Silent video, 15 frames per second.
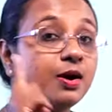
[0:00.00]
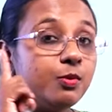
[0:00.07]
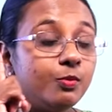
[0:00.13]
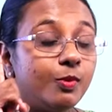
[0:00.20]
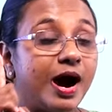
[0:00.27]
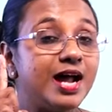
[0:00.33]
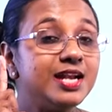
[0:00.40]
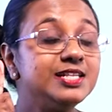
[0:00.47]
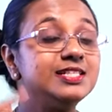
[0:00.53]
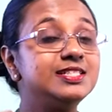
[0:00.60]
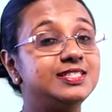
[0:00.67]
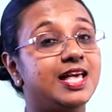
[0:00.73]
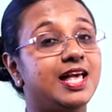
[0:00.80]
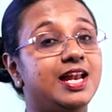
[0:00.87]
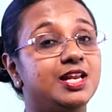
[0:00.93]
one
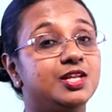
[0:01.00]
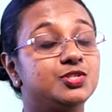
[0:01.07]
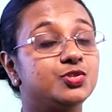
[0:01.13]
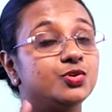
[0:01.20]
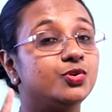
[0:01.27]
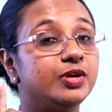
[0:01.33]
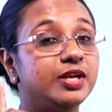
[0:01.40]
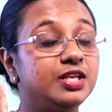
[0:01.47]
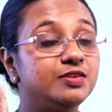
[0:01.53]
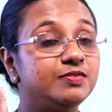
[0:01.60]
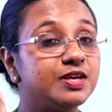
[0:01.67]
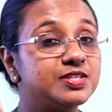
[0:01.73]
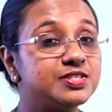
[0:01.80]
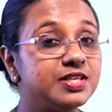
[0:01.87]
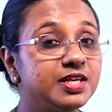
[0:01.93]
cell. So it
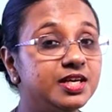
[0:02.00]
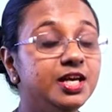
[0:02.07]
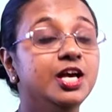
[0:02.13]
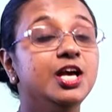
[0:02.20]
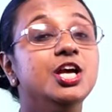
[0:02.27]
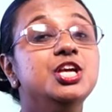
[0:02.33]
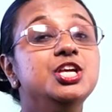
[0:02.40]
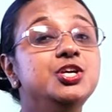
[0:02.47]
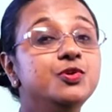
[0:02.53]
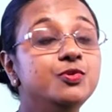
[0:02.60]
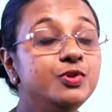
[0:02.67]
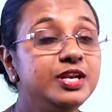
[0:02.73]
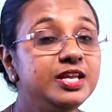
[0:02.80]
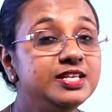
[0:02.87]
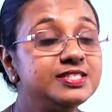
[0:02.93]
was a
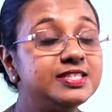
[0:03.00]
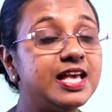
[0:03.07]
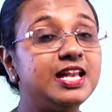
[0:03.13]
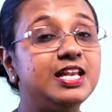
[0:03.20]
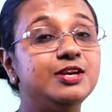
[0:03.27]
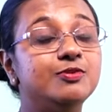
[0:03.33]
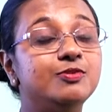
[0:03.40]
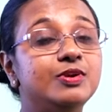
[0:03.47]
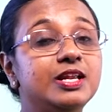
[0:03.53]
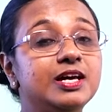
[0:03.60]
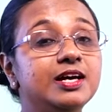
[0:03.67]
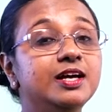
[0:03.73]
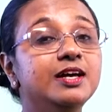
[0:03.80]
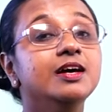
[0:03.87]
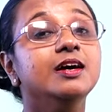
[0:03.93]

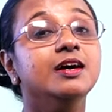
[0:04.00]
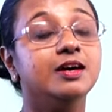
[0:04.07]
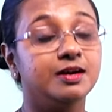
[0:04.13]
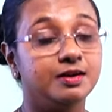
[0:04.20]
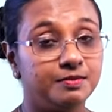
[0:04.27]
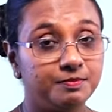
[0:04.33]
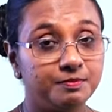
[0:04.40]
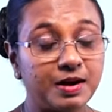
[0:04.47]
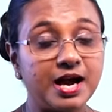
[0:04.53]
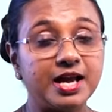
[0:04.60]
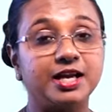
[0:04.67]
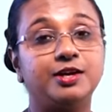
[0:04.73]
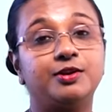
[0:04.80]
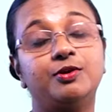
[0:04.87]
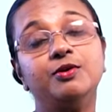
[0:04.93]
unicellular
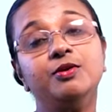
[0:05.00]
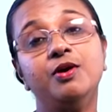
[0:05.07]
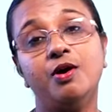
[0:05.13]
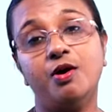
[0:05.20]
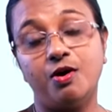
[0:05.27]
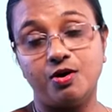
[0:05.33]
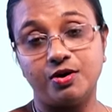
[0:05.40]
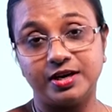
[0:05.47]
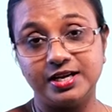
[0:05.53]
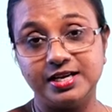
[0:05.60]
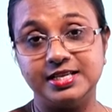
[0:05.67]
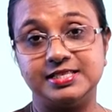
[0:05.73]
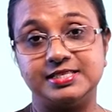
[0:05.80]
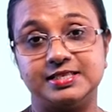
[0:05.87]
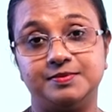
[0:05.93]

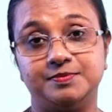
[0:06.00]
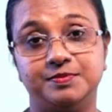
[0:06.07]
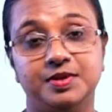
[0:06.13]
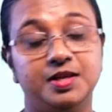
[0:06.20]
microorganism.